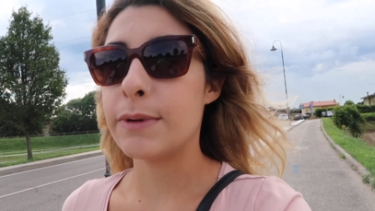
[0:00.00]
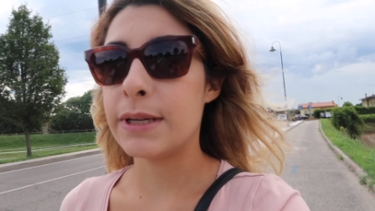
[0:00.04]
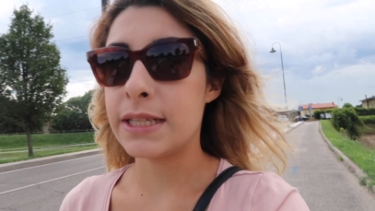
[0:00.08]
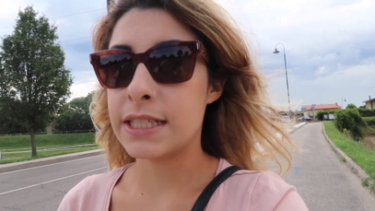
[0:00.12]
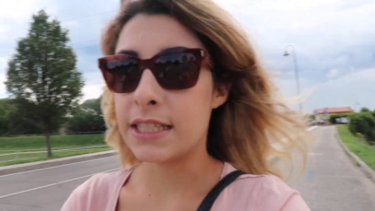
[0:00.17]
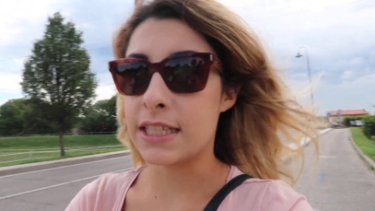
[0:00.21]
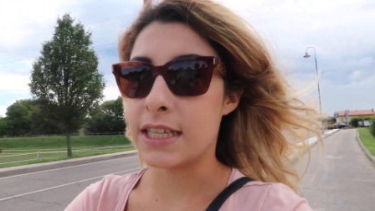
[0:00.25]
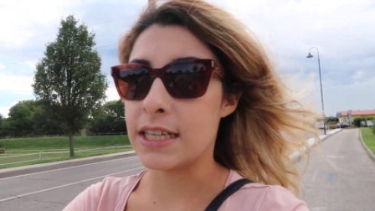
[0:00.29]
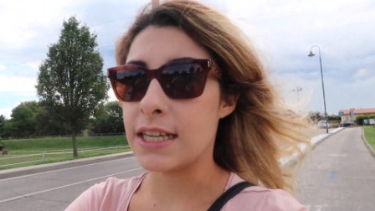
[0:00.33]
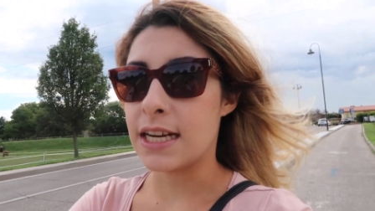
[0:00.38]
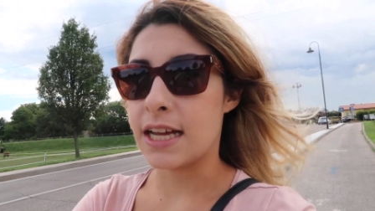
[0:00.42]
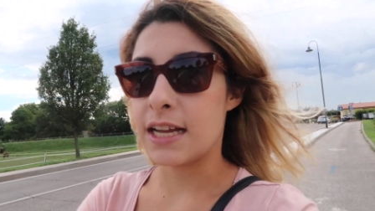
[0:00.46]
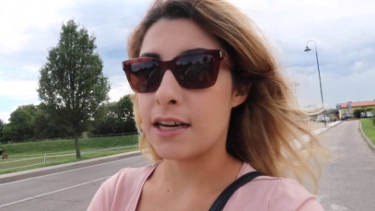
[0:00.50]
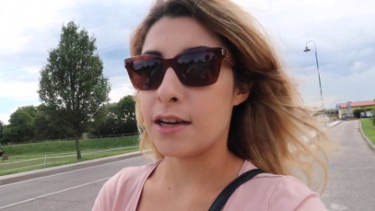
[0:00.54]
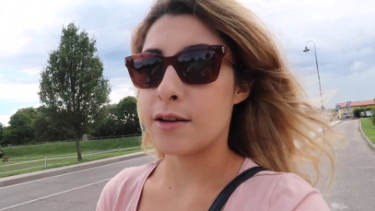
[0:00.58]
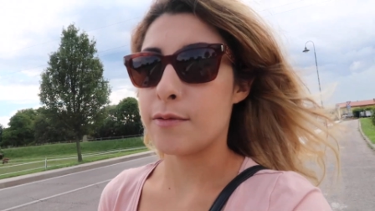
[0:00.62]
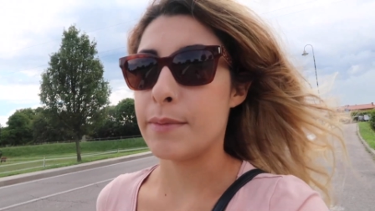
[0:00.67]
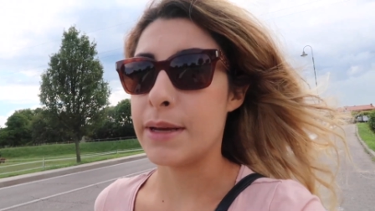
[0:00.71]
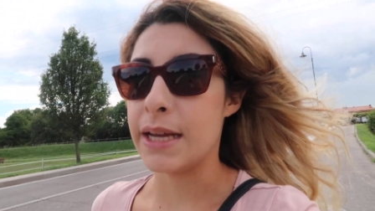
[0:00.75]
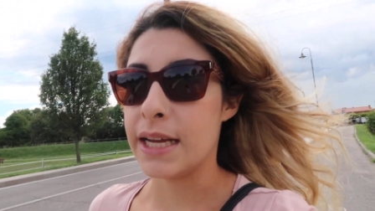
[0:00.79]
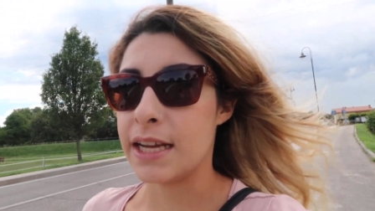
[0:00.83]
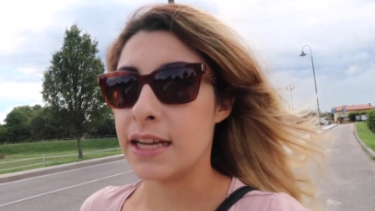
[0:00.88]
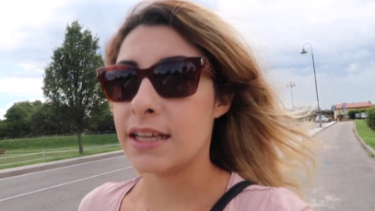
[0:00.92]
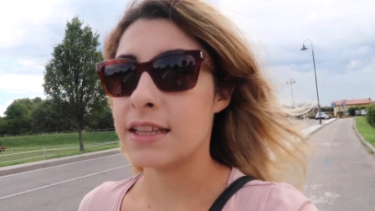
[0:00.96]
We didn't end
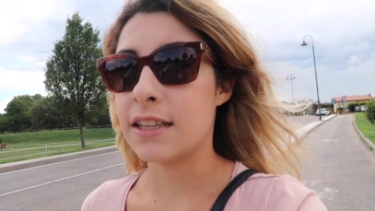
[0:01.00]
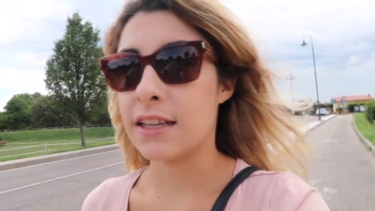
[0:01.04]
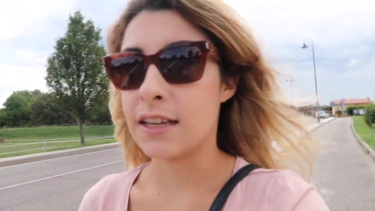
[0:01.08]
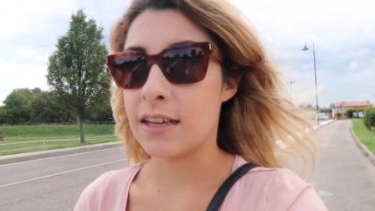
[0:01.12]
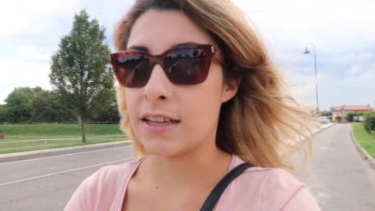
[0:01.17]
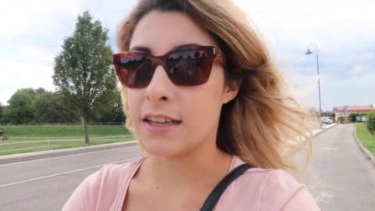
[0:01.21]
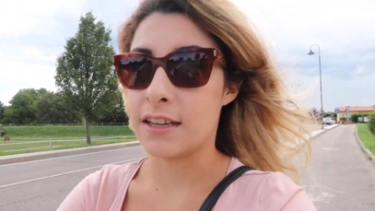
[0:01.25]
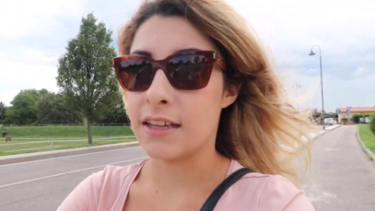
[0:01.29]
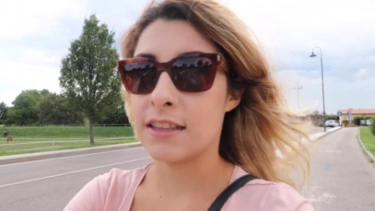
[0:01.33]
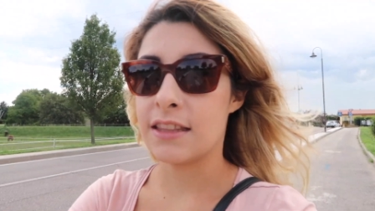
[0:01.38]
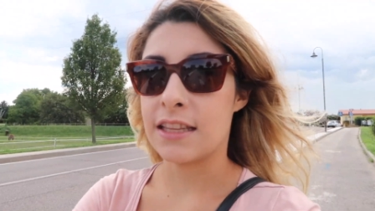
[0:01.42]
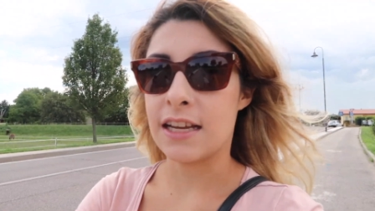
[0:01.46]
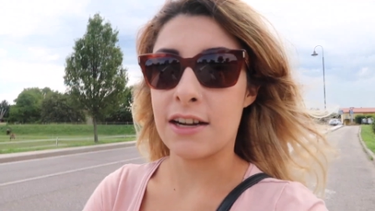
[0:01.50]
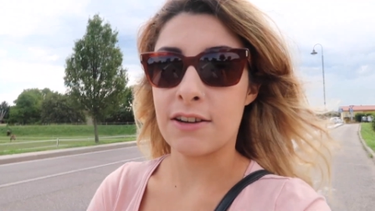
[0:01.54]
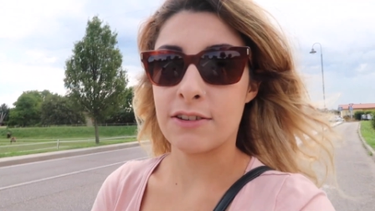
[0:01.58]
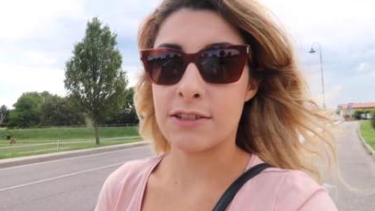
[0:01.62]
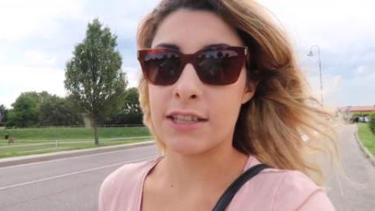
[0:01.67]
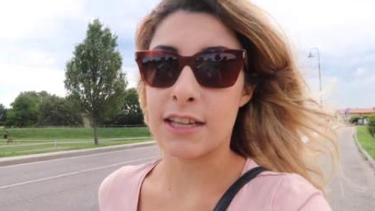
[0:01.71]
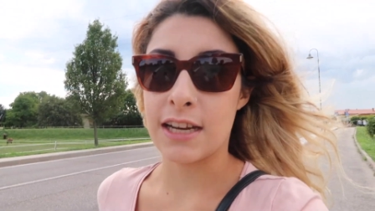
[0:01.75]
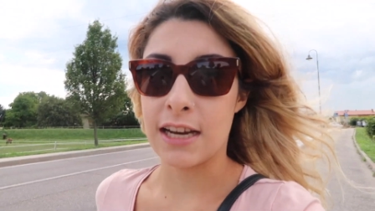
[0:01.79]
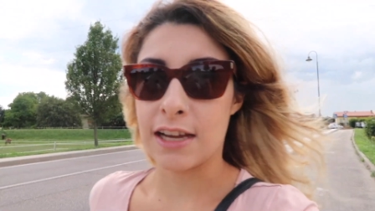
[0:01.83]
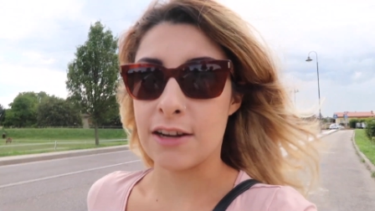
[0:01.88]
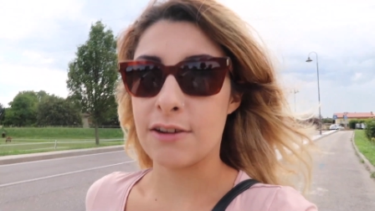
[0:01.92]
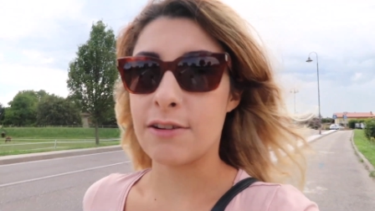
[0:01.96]
up making the
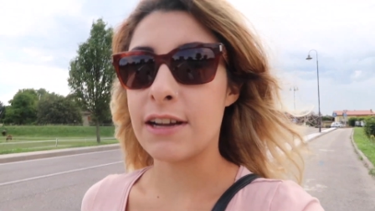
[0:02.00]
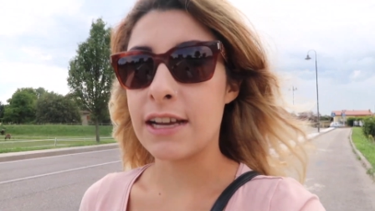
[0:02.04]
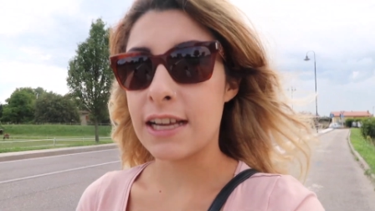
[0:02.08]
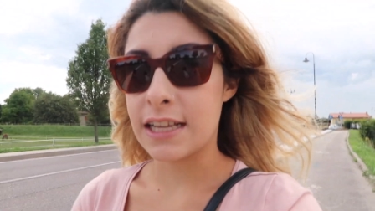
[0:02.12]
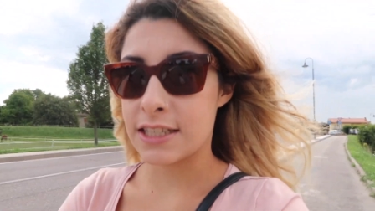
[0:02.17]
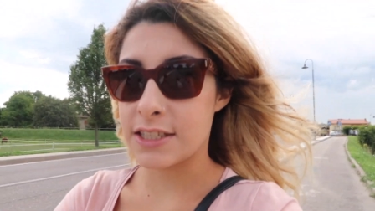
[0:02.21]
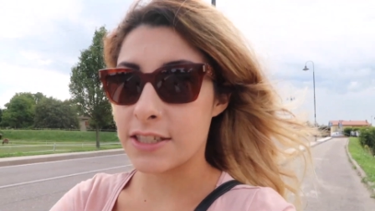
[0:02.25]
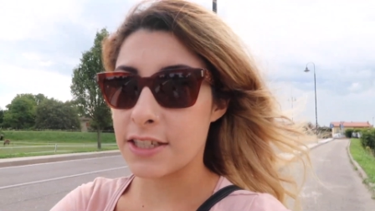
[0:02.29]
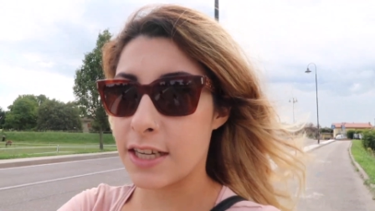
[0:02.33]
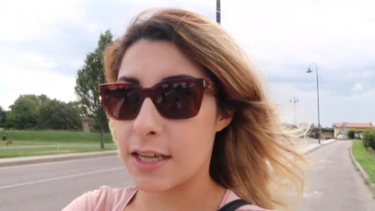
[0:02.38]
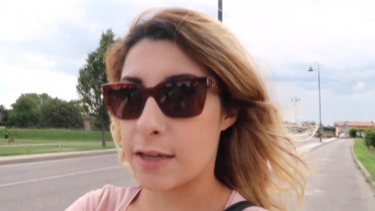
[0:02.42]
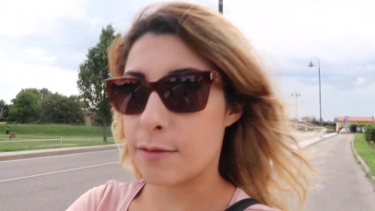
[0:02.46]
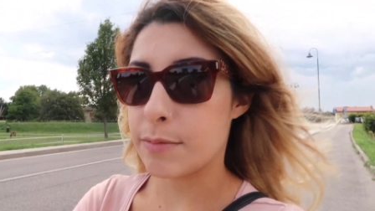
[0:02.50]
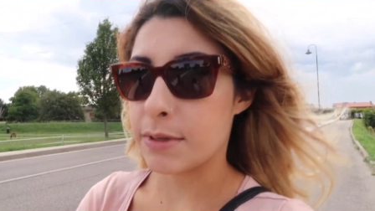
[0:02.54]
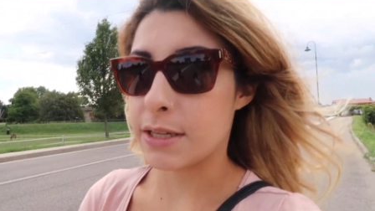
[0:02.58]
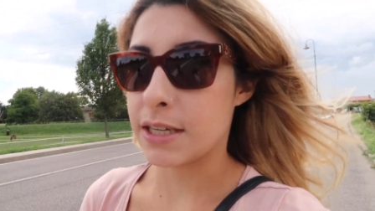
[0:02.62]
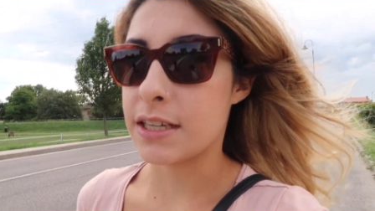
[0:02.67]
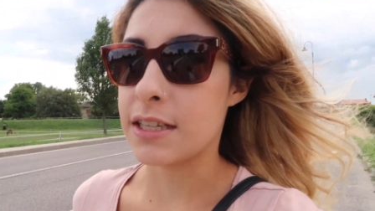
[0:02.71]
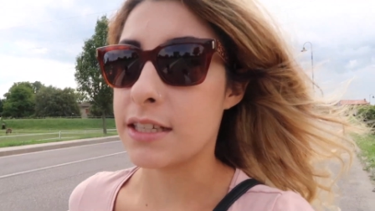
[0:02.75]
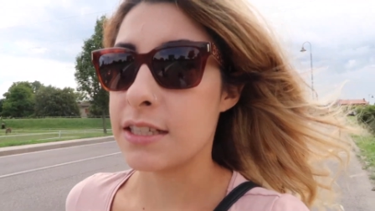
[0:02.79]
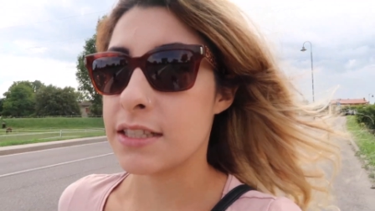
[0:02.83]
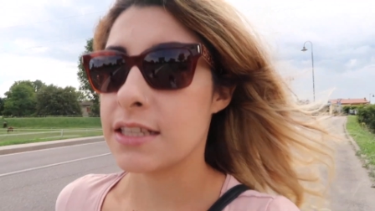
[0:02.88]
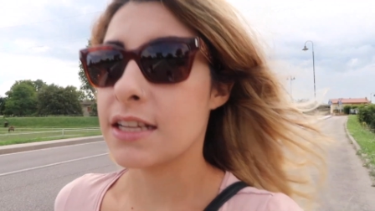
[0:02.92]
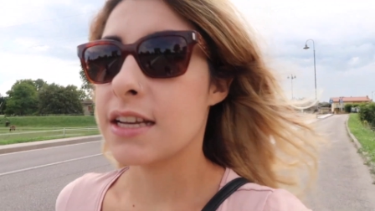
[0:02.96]
tacos de lengua yesterday
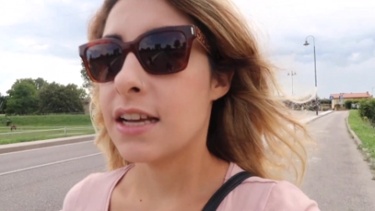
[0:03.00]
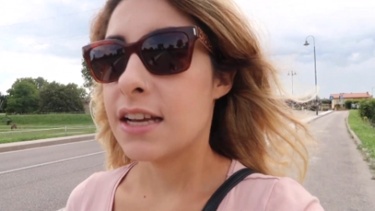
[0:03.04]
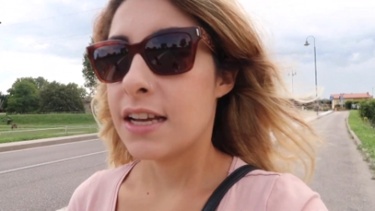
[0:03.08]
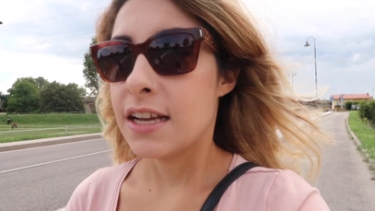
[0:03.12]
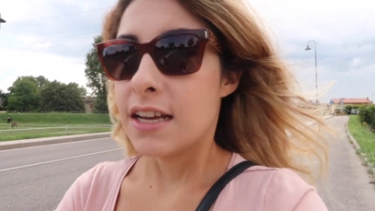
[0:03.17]
because